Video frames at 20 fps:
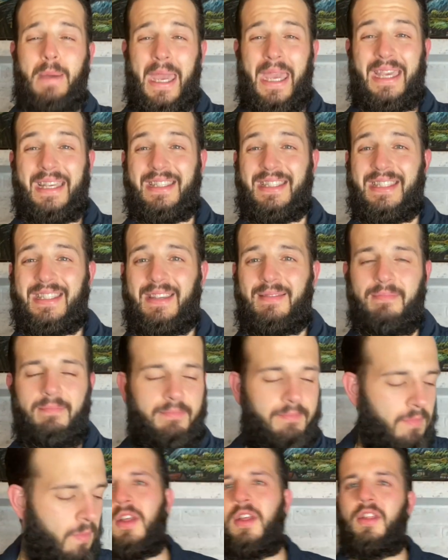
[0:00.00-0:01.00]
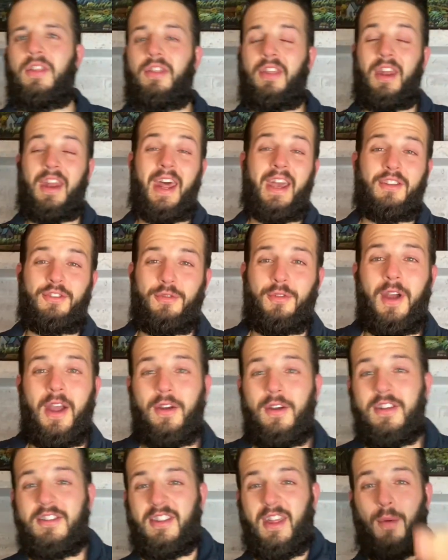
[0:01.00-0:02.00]
Pace. The next
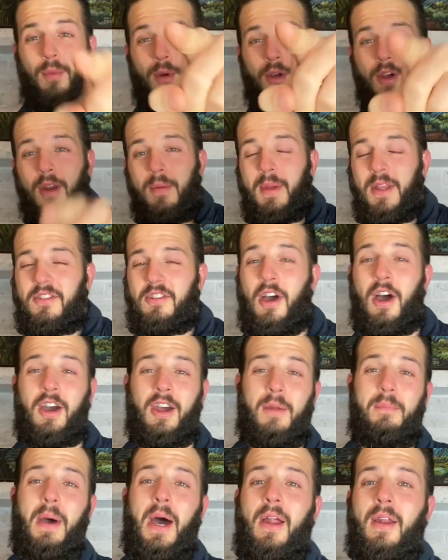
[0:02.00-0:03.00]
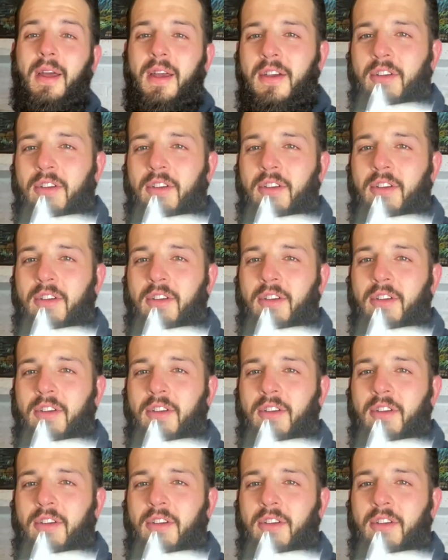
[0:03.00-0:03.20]
fragrance that we're going to be talking about